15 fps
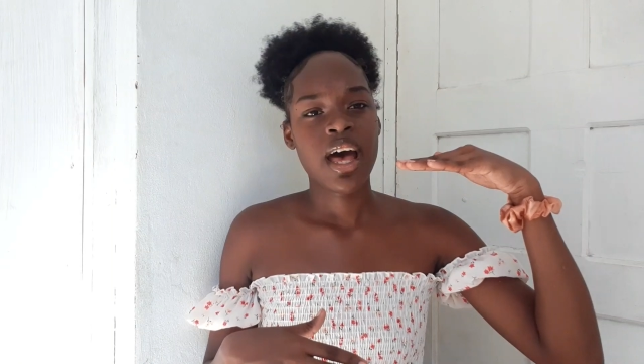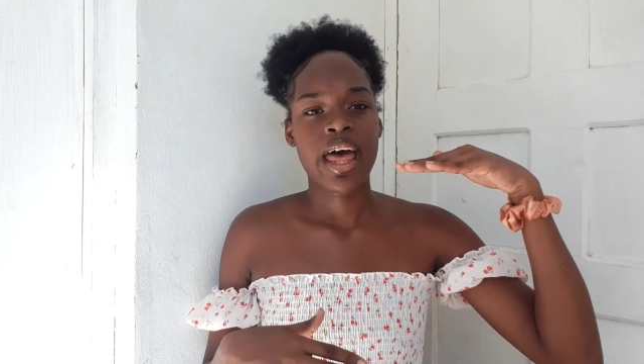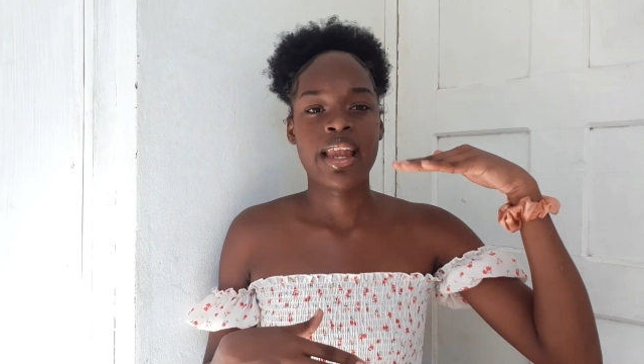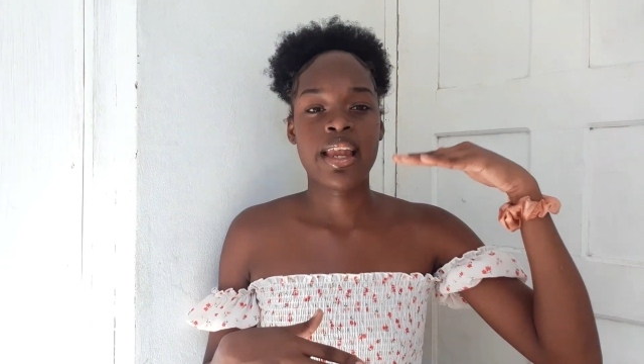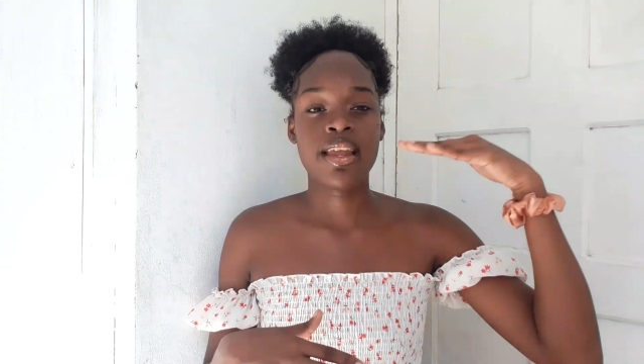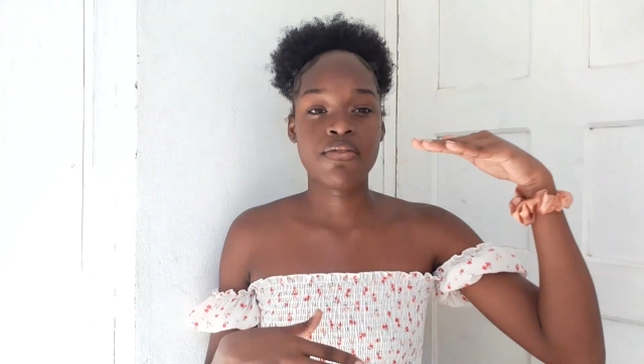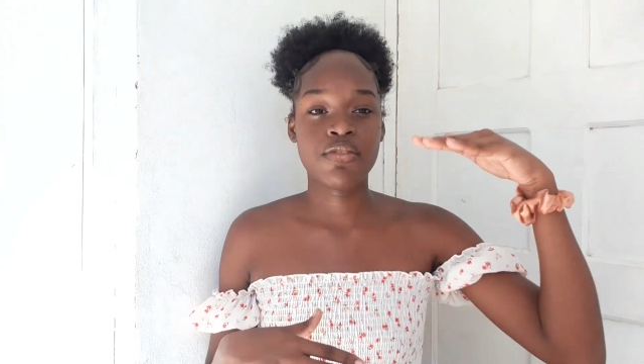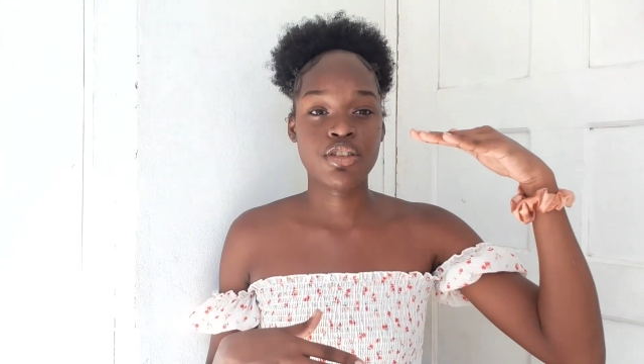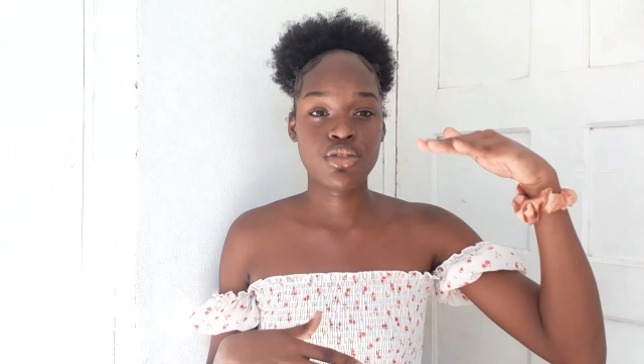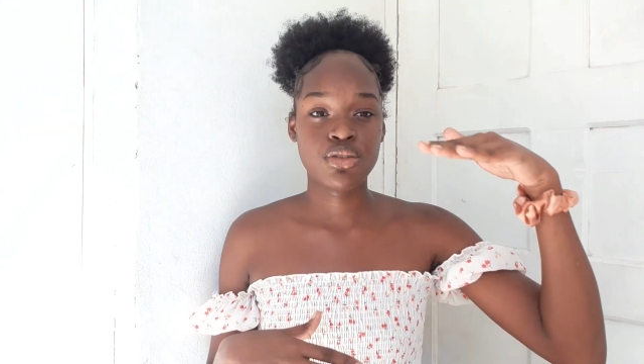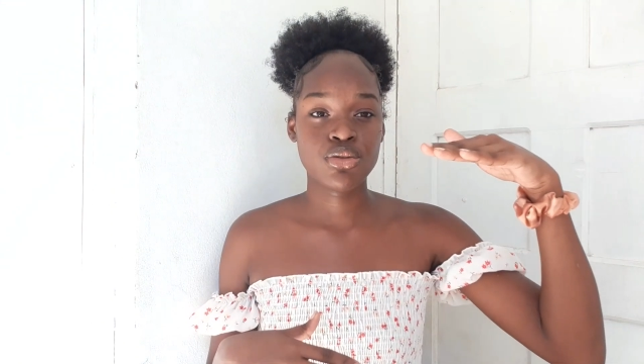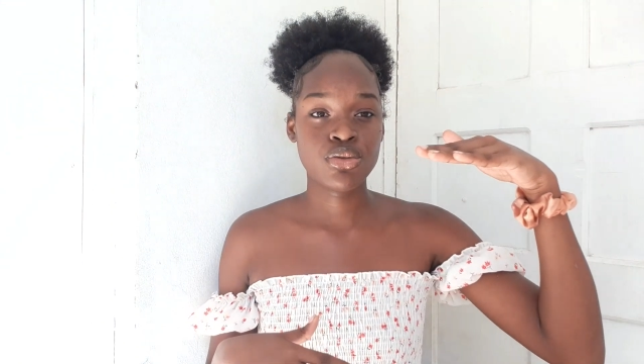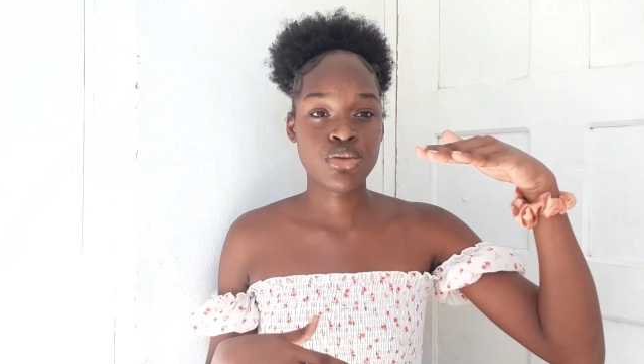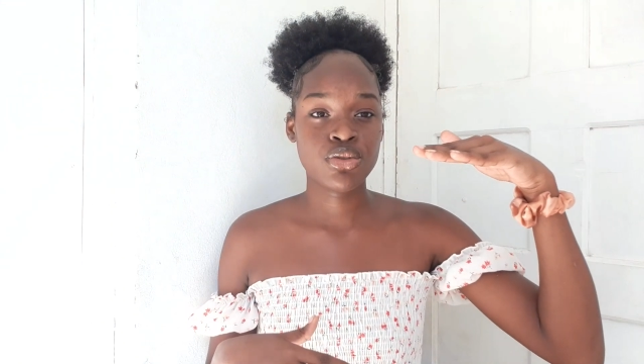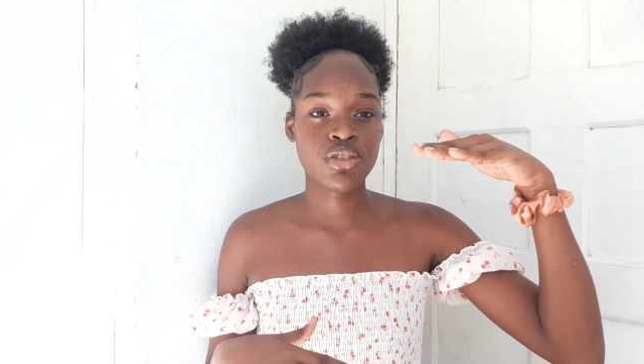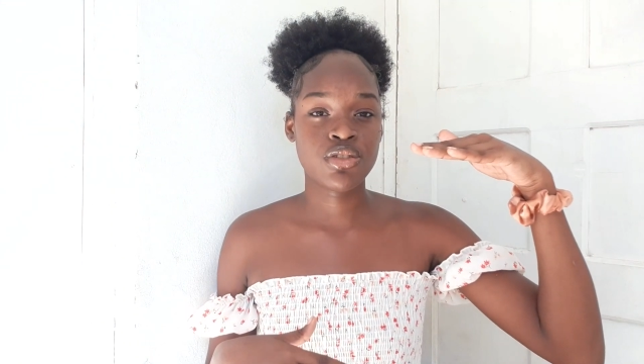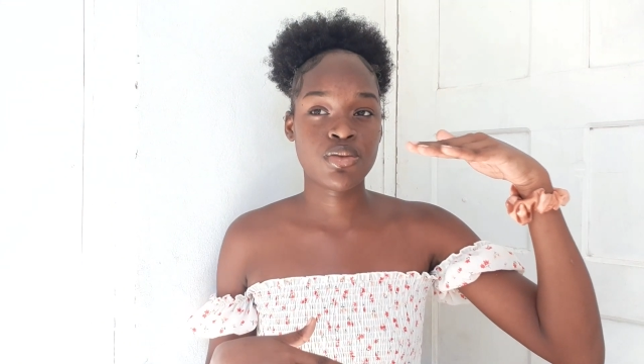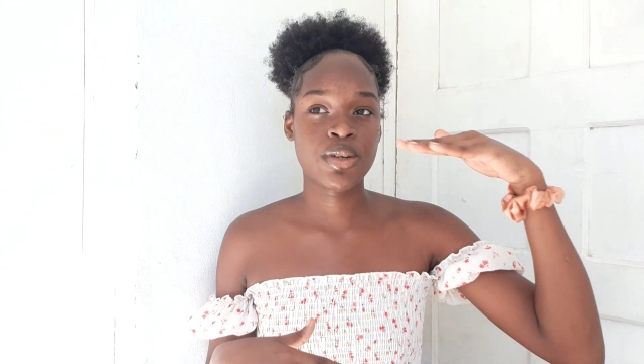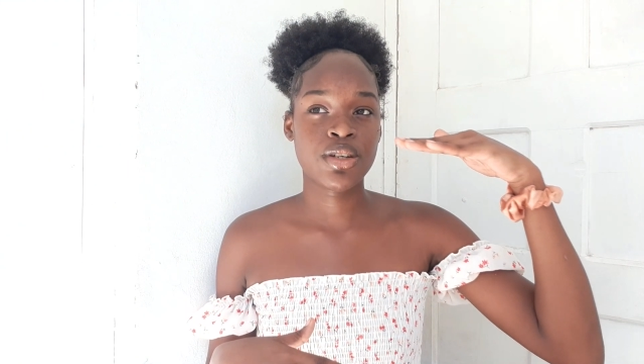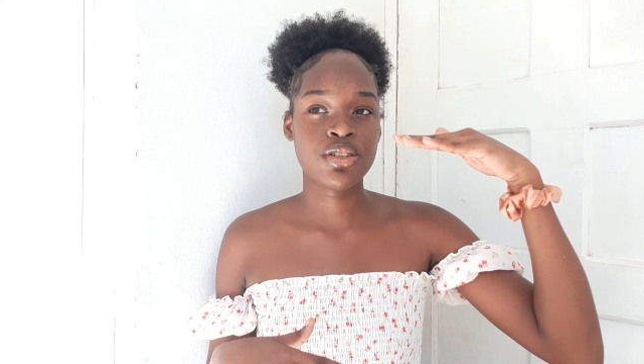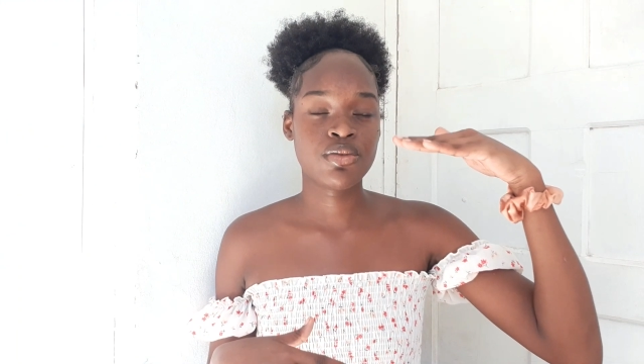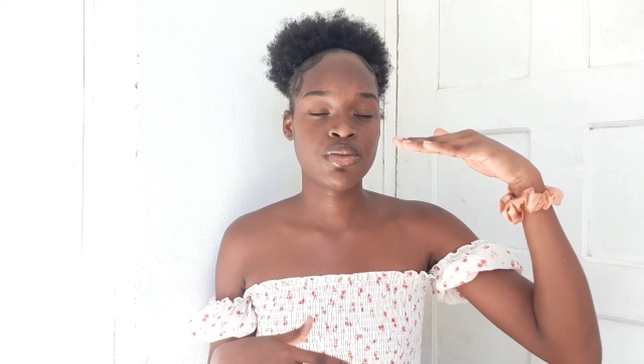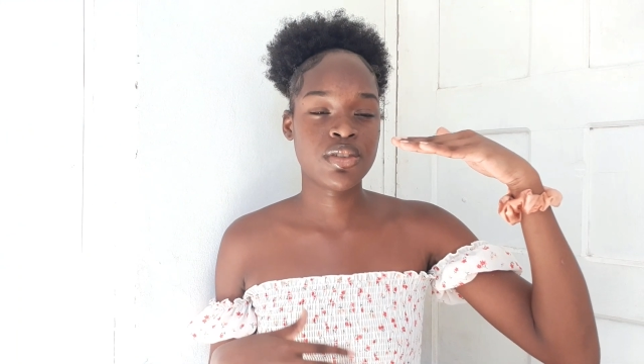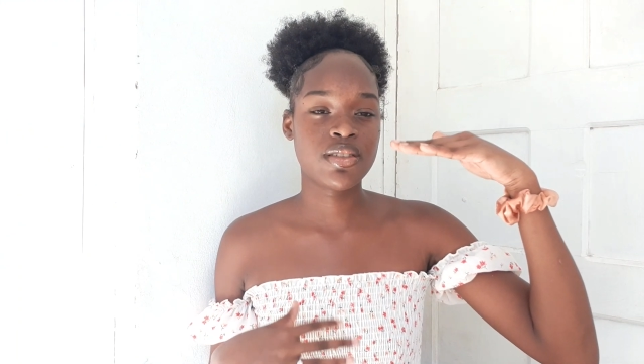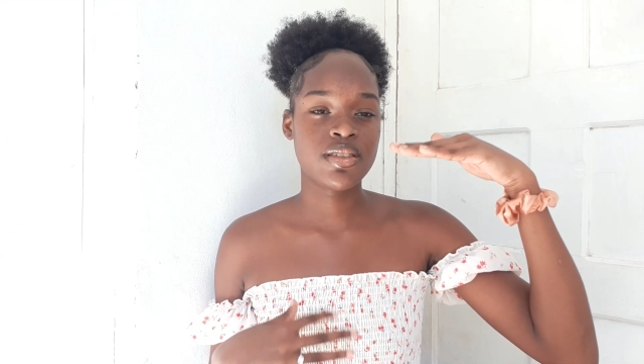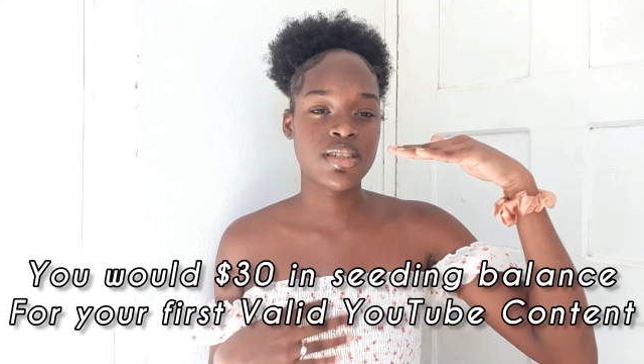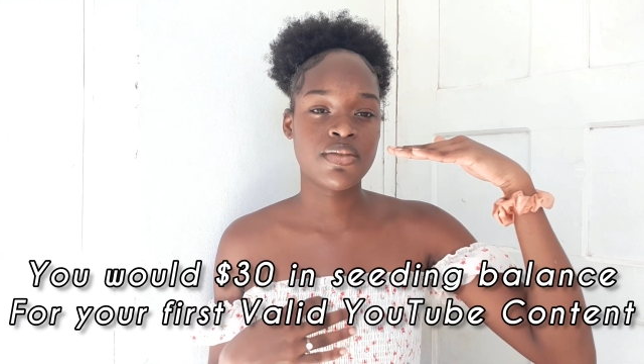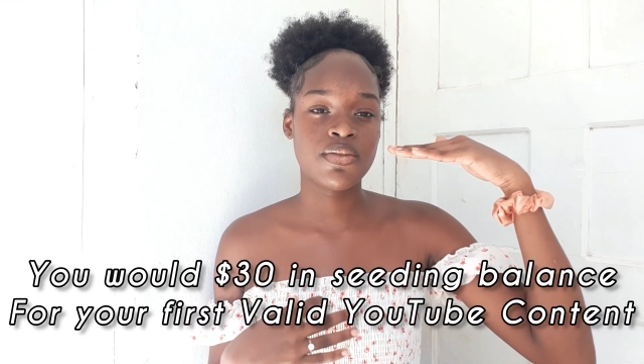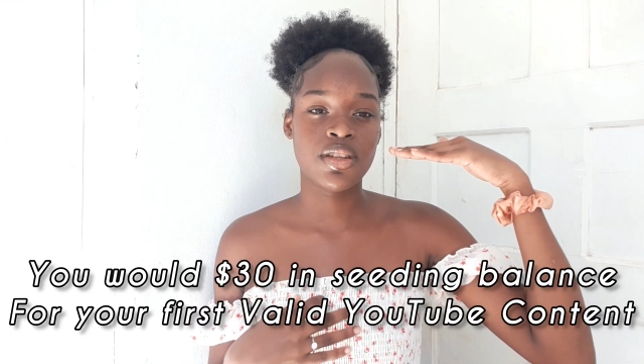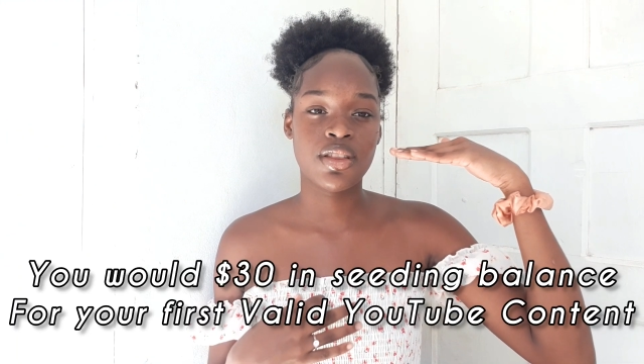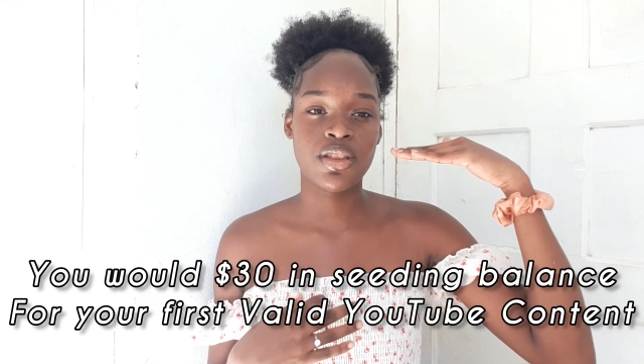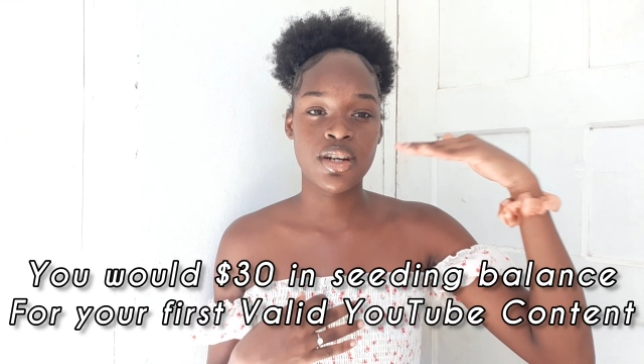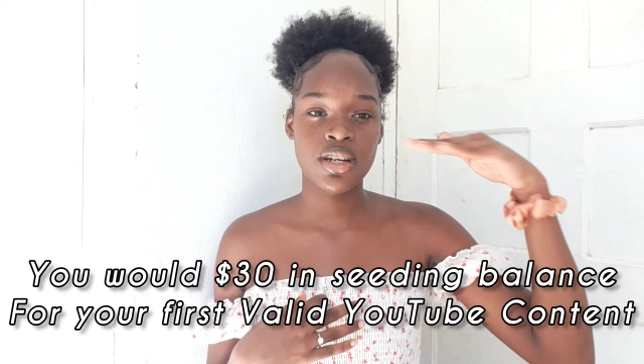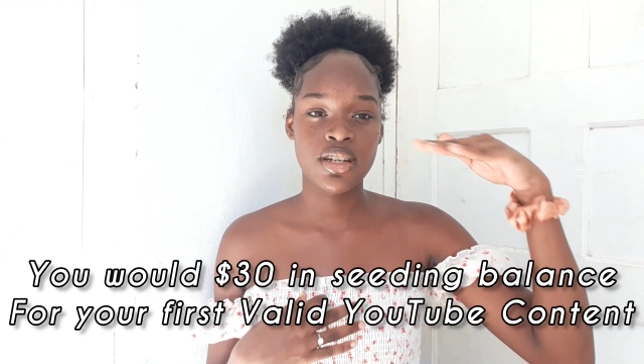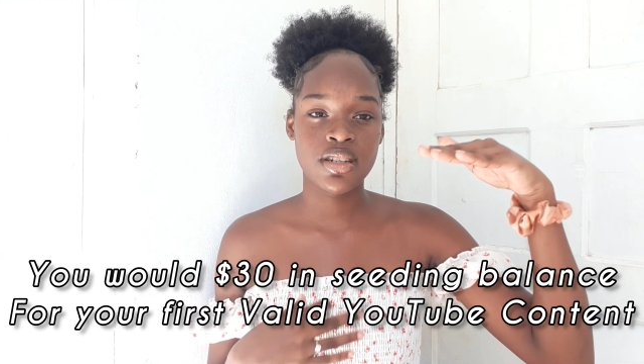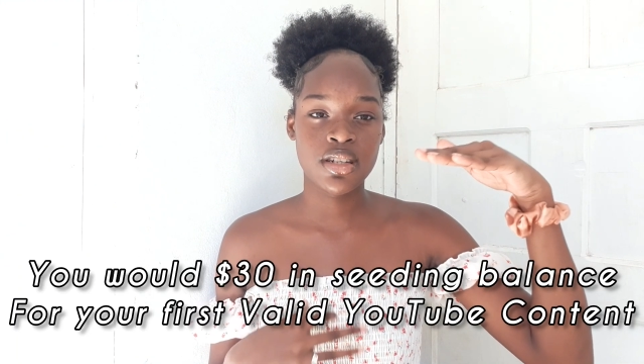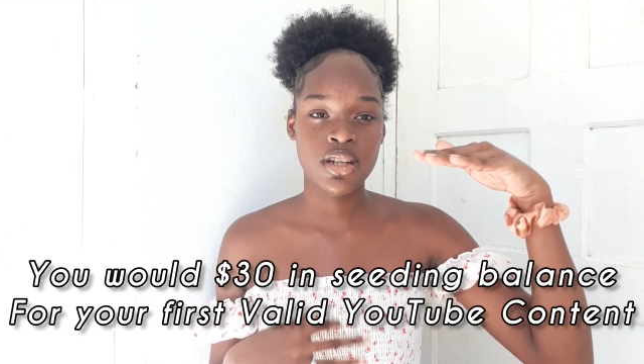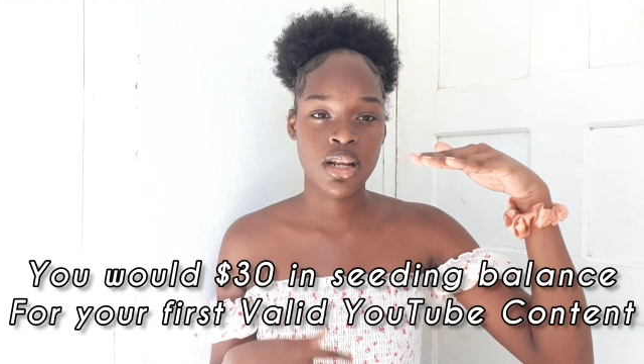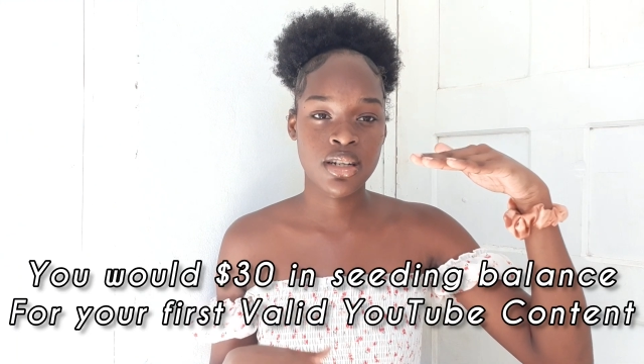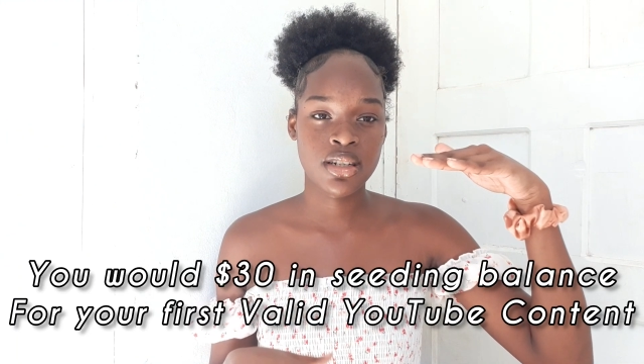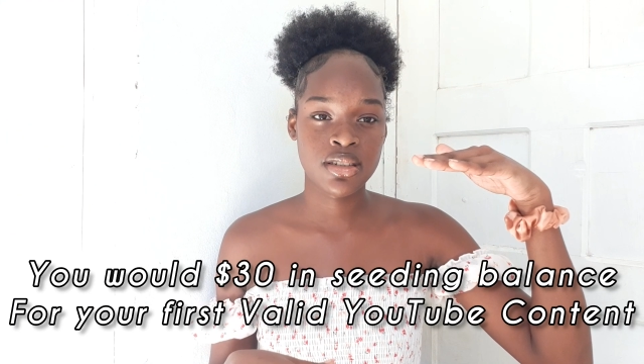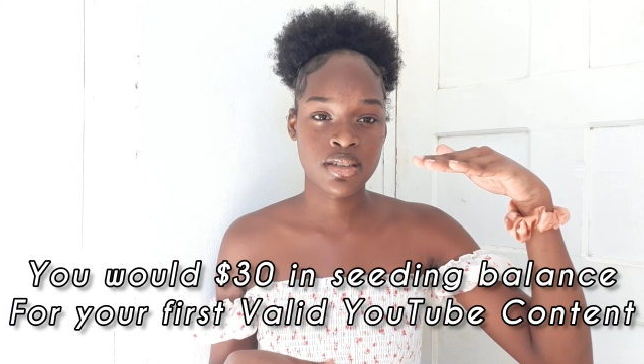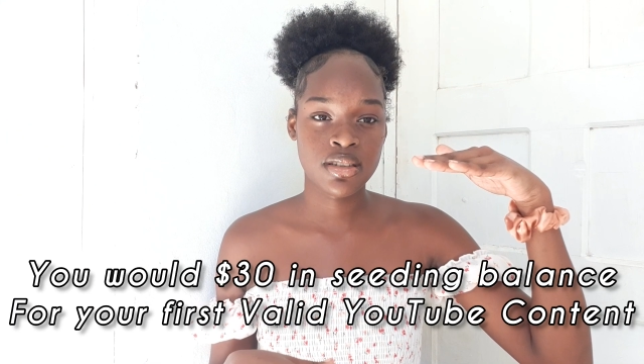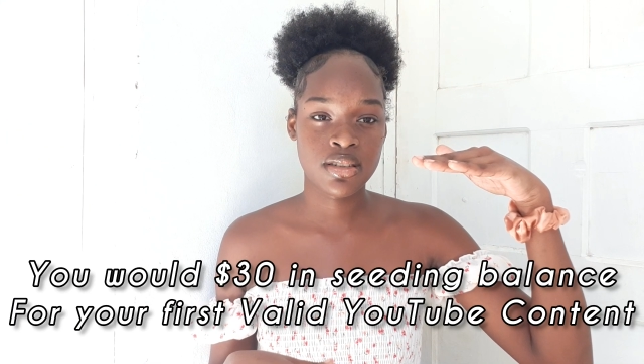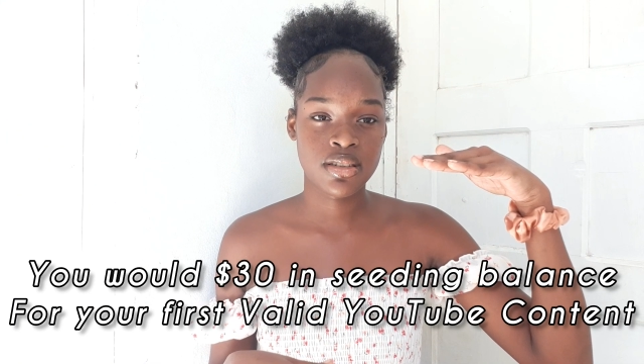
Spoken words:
and level 2 is where you receive a $30